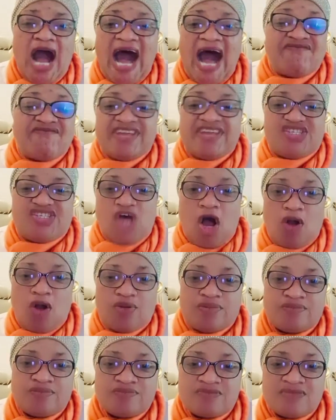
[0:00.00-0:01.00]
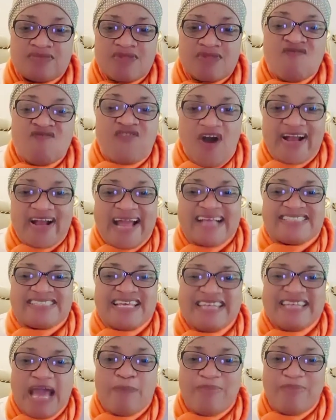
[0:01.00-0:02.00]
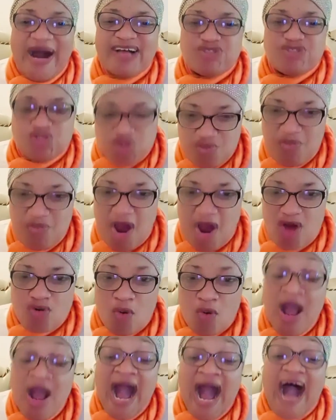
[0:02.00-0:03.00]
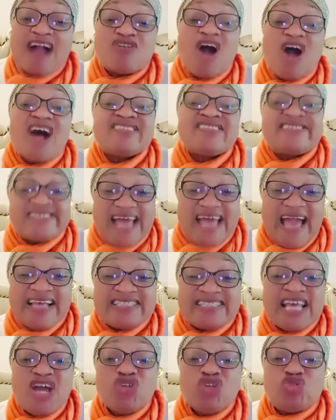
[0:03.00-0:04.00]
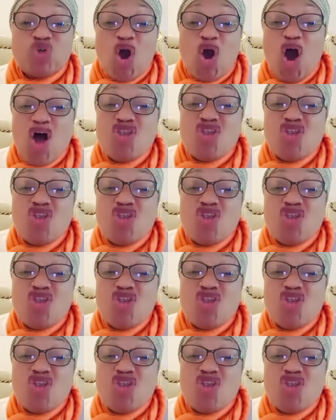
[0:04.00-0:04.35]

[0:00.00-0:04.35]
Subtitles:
have it all, forgetting about tomorrow, and God says do